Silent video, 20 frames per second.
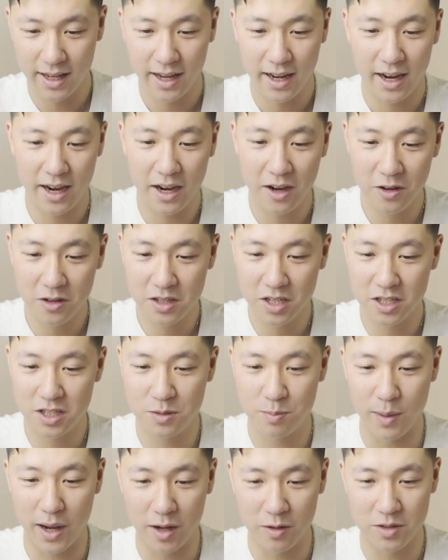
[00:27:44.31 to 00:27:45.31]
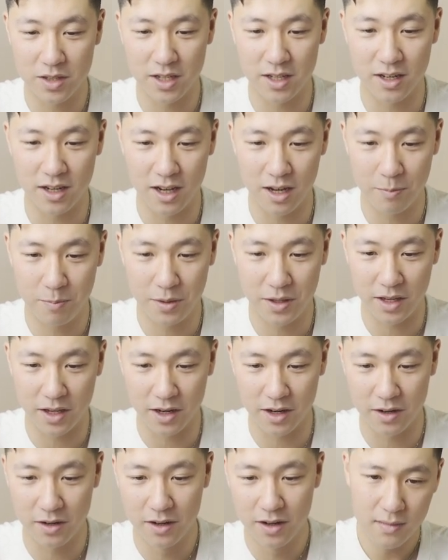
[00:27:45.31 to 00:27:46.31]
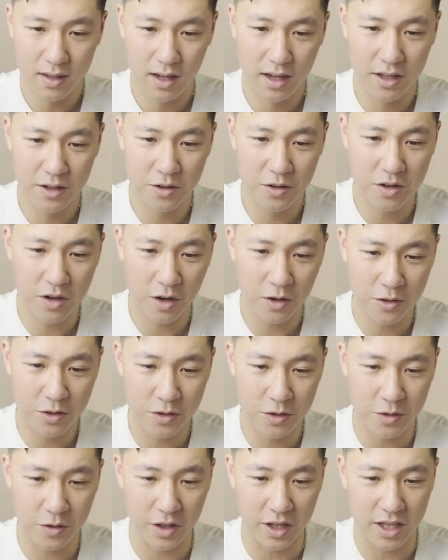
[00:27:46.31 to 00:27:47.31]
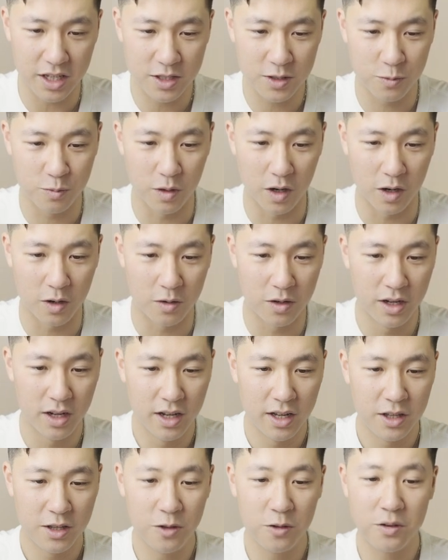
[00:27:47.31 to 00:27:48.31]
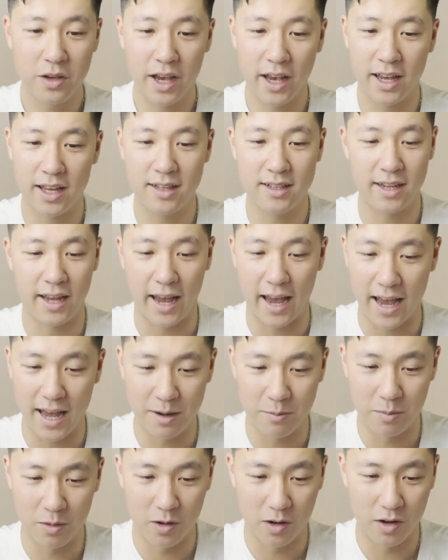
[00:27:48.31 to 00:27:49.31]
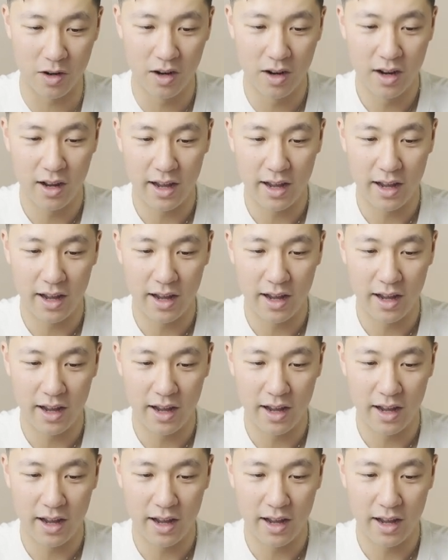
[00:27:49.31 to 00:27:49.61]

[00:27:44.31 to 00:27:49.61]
Heritage Mountain up here and you go through East Road, you get into Anmore.